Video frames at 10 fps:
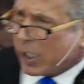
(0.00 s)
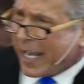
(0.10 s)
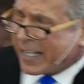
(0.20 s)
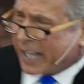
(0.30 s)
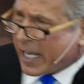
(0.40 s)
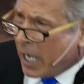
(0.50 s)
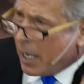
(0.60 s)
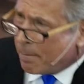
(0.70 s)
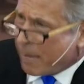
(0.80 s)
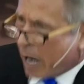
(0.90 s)
like that
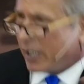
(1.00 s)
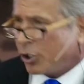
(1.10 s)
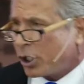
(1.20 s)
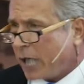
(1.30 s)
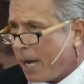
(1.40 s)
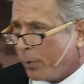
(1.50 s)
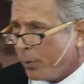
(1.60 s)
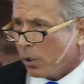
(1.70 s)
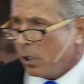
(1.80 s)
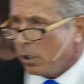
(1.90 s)
marriage
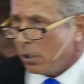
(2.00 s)
couple